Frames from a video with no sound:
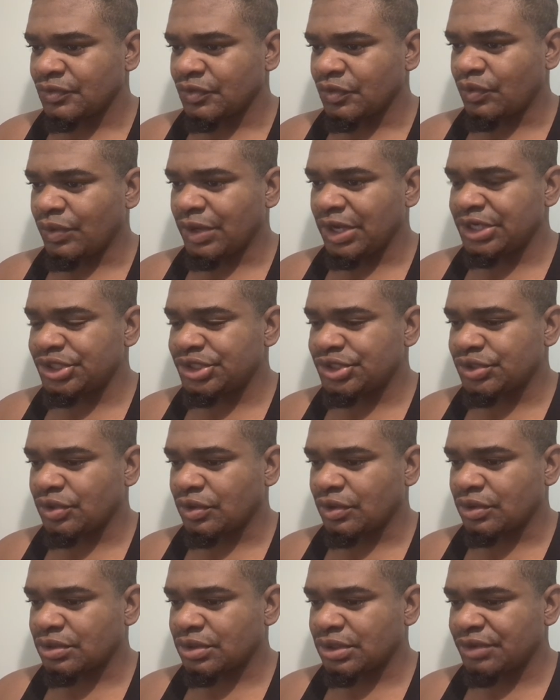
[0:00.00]
One
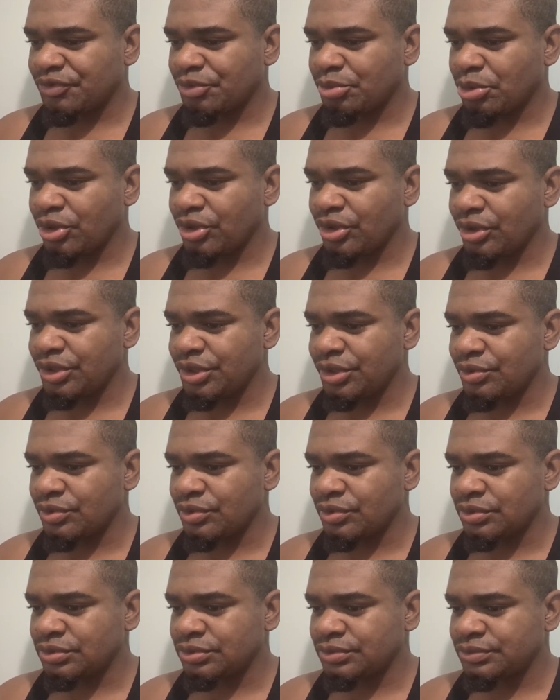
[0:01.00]
truck, everybody on the road.